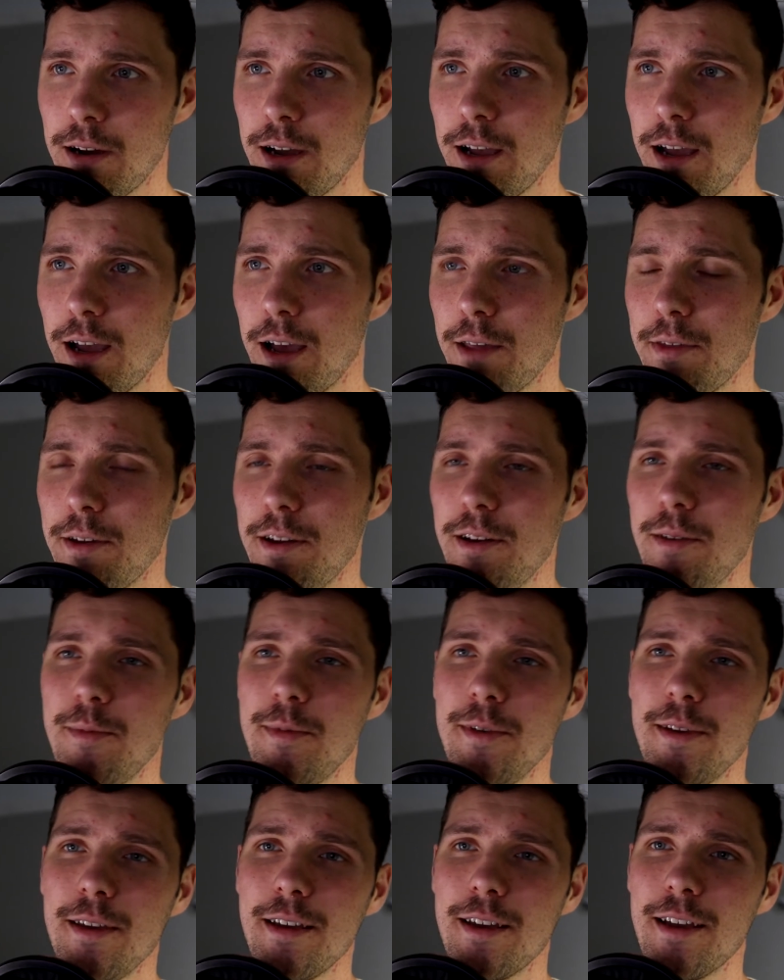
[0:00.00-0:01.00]
I thought it'd
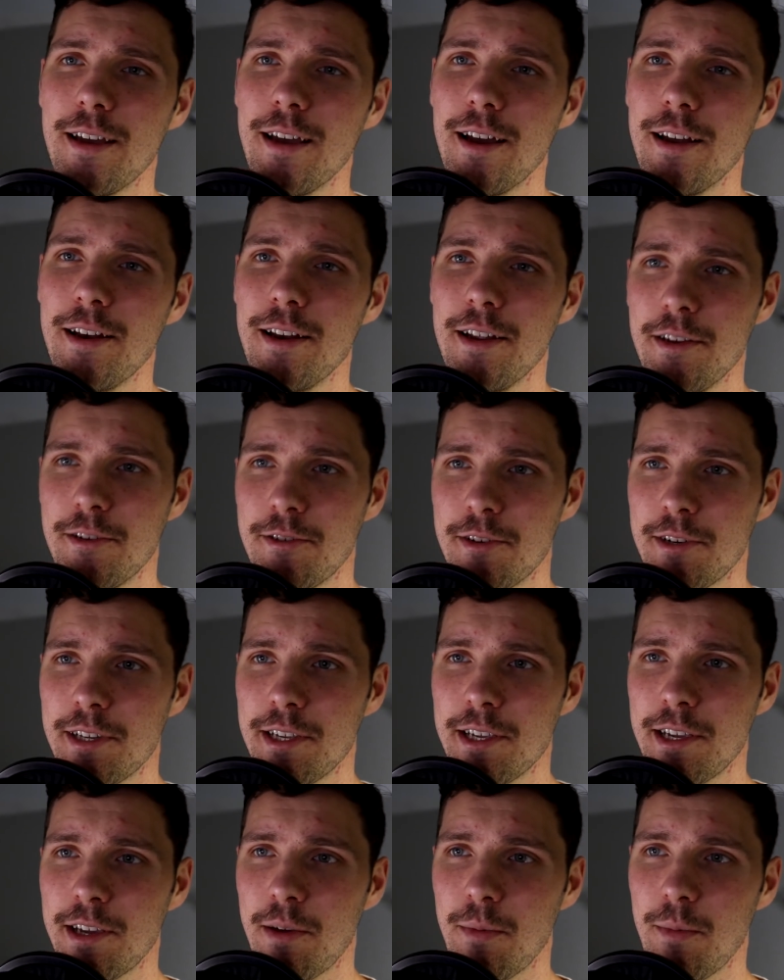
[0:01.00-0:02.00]
be an
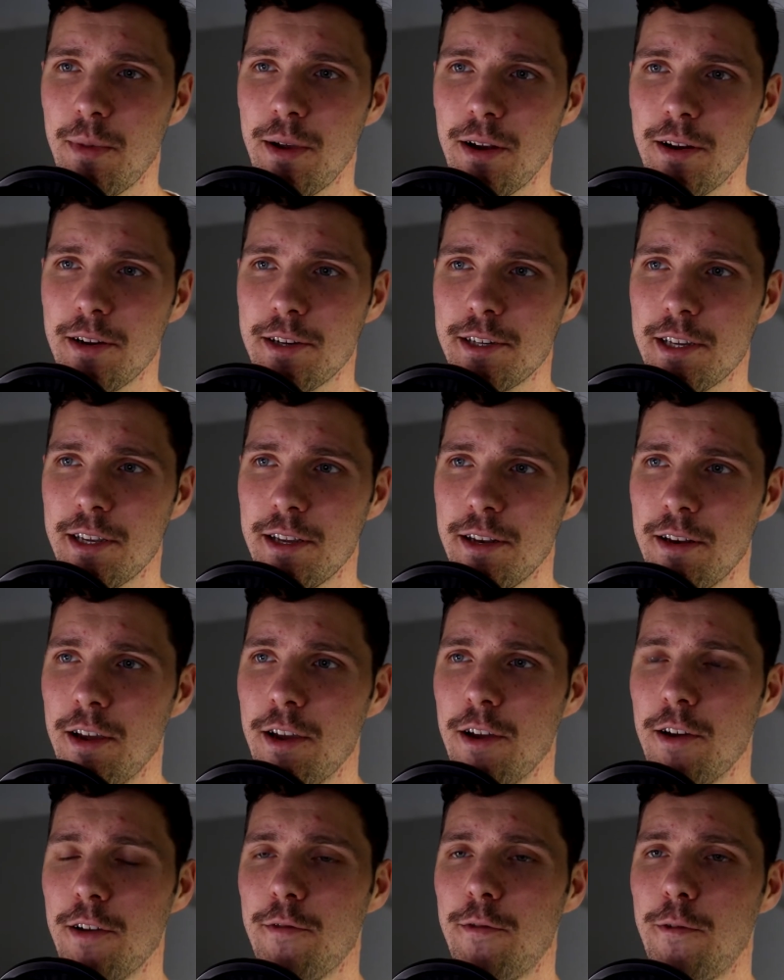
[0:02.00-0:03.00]
interesting comparison
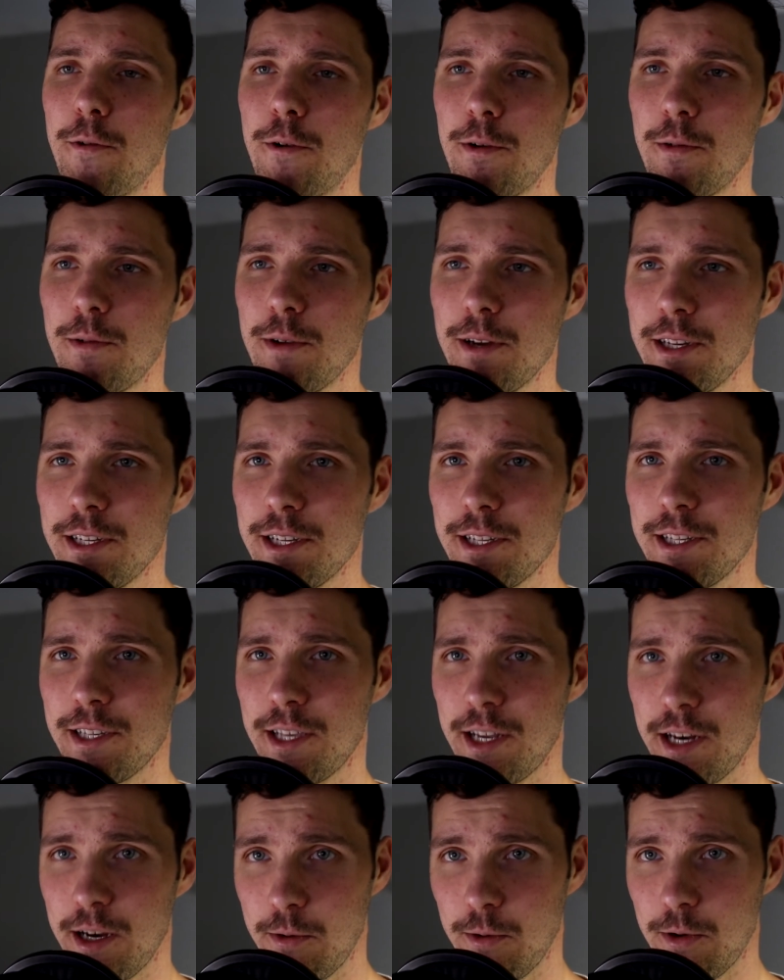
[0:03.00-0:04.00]
for reasons
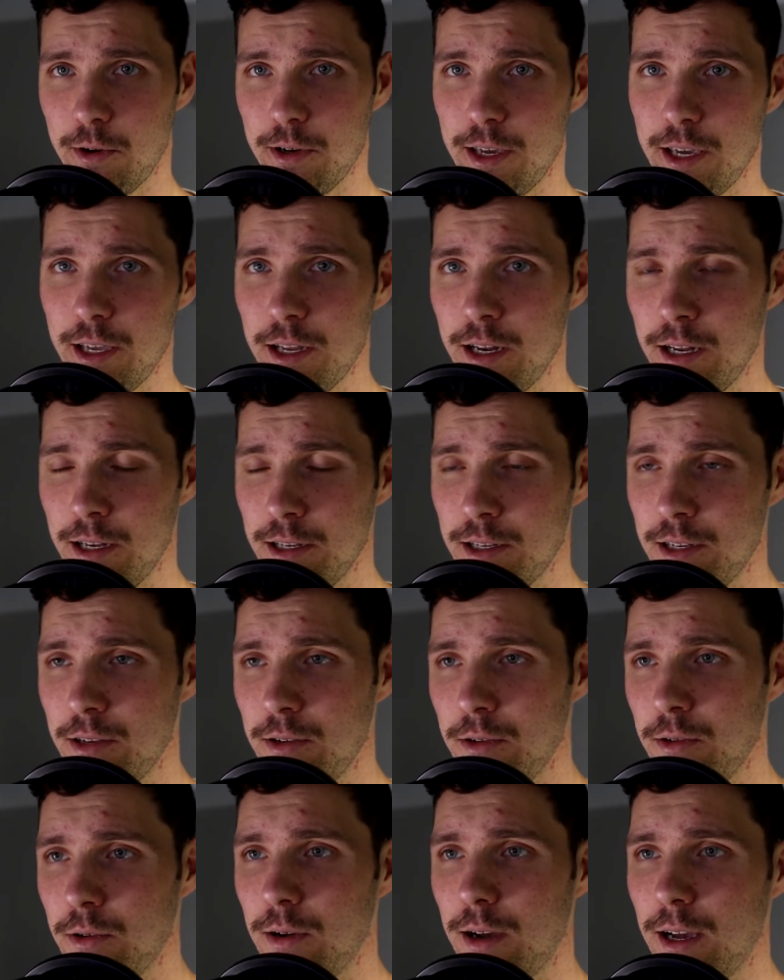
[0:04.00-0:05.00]
that I will get
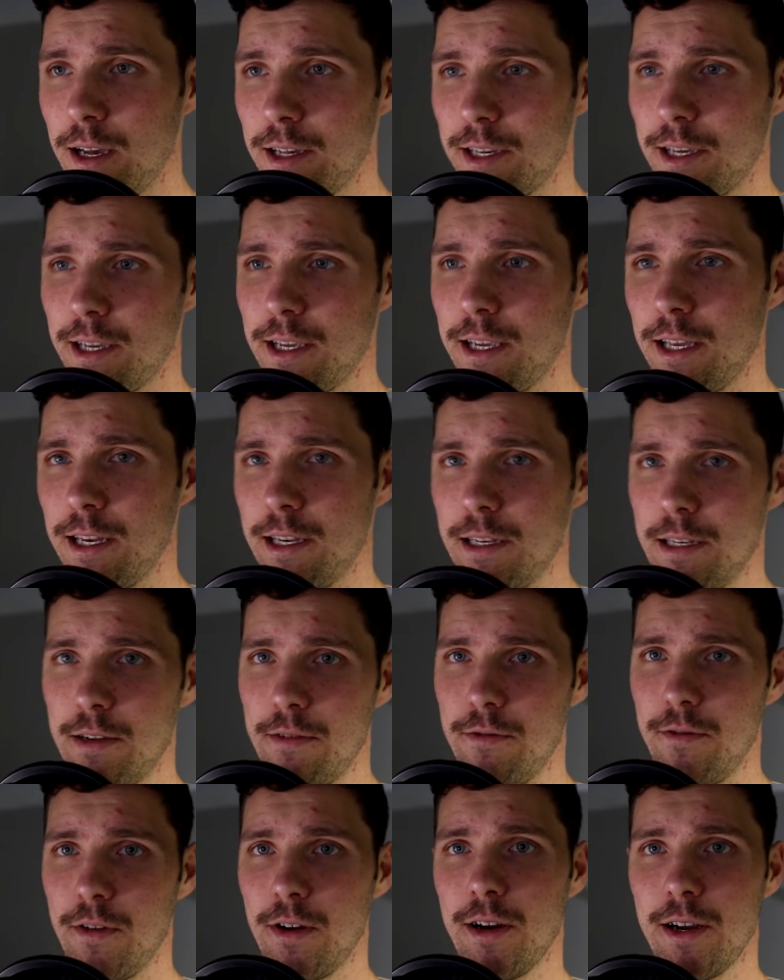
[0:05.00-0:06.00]
into as I get
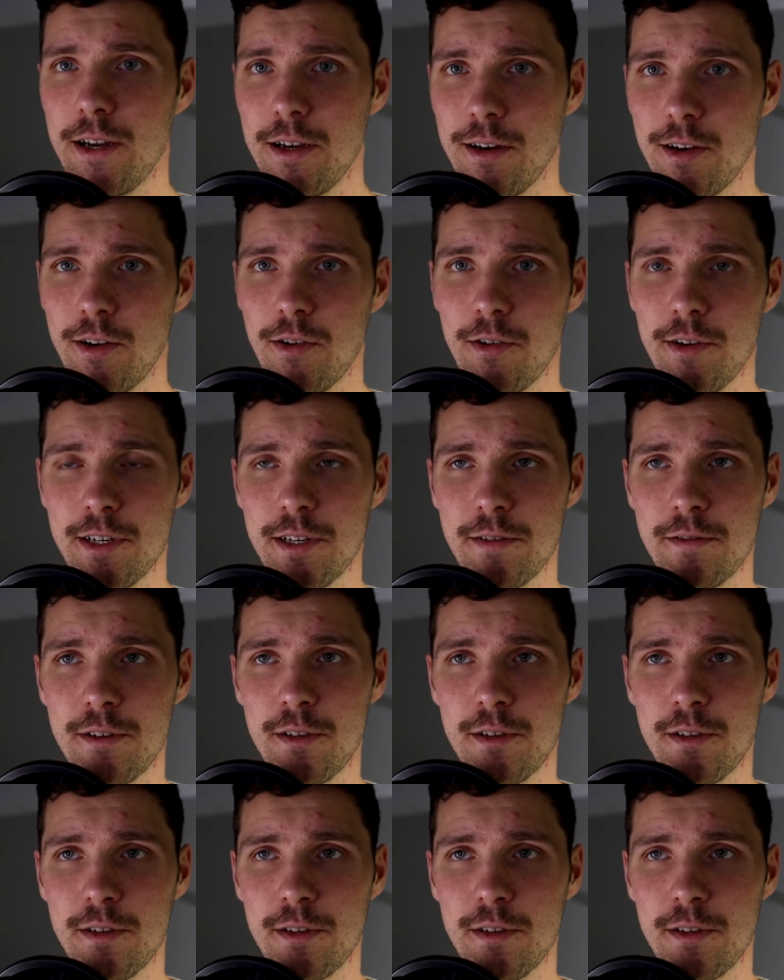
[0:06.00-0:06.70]
into varying degrees of